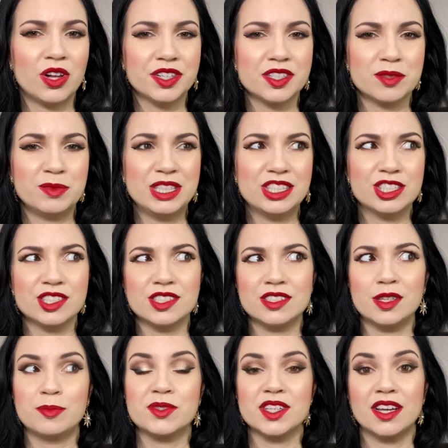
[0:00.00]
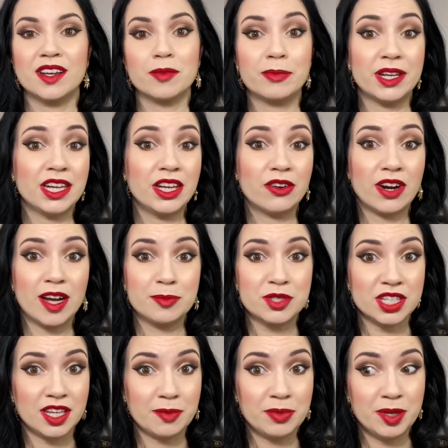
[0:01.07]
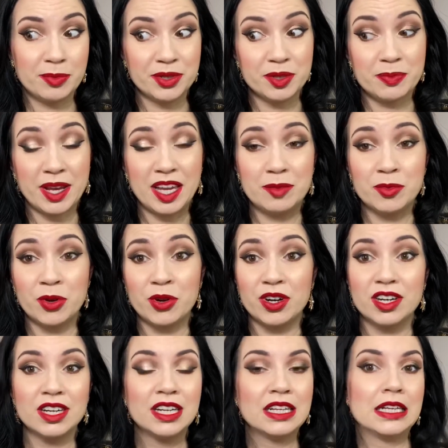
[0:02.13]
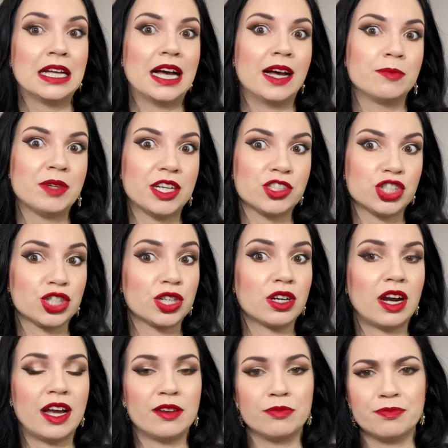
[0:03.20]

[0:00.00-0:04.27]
To me, it just seems like a money grab to get people to pay more. I'm not sure. I